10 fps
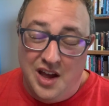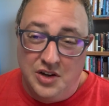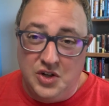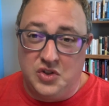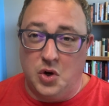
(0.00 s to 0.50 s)

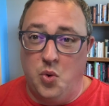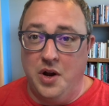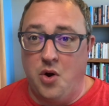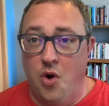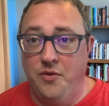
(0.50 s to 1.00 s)
just a quick
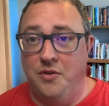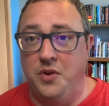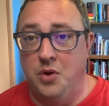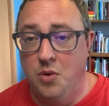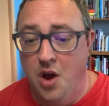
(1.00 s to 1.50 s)

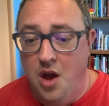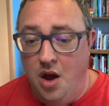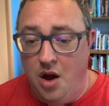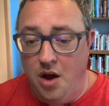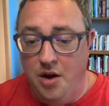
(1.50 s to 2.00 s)
overview
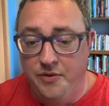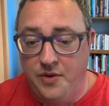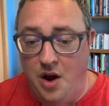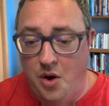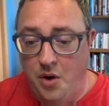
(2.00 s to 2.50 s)
of
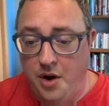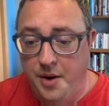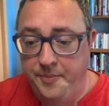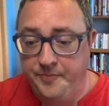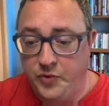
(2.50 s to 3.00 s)

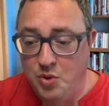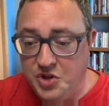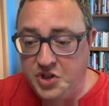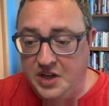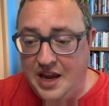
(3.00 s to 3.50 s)
our
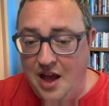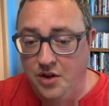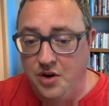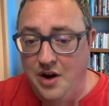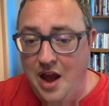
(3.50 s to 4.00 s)
Christian
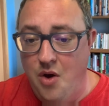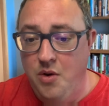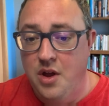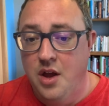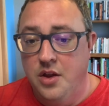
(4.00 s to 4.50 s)
calendar. Now,
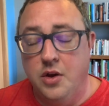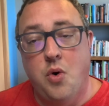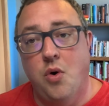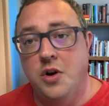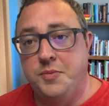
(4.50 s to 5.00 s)
the
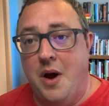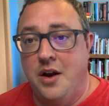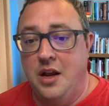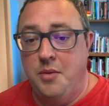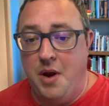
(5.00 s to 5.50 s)

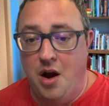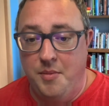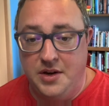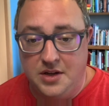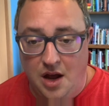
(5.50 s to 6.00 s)
corresponding
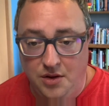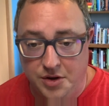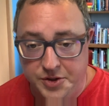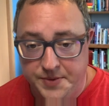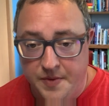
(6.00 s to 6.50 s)
parament
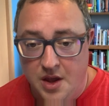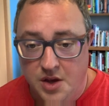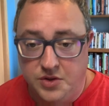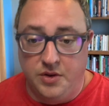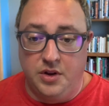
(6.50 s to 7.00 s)
colors.
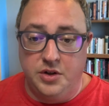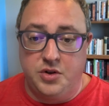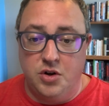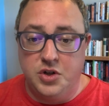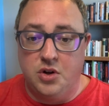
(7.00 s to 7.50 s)
So the
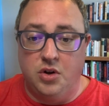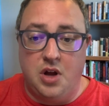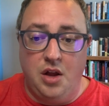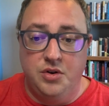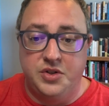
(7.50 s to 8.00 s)
liturgical
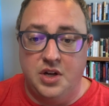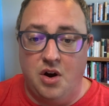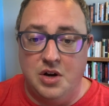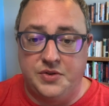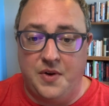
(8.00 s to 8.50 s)
colors then
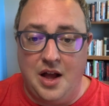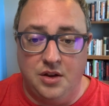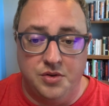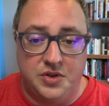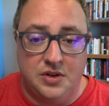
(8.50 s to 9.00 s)
are as
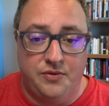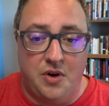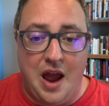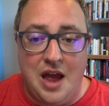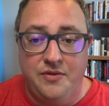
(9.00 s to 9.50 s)
follows. For
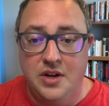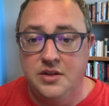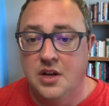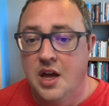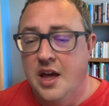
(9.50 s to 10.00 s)
Advent,
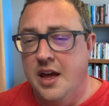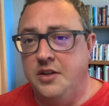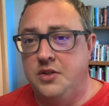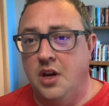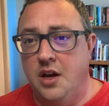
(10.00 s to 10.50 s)

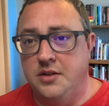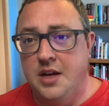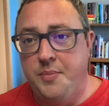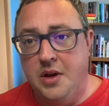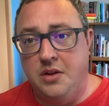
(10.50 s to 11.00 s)
it's
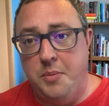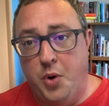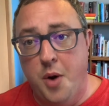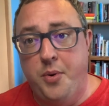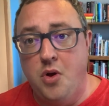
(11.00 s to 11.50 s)
typically
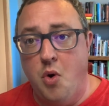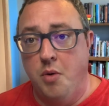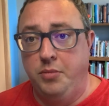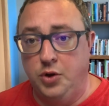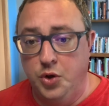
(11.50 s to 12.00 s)
purple or
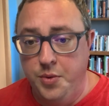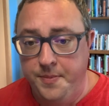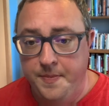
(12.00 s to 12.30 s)
blue,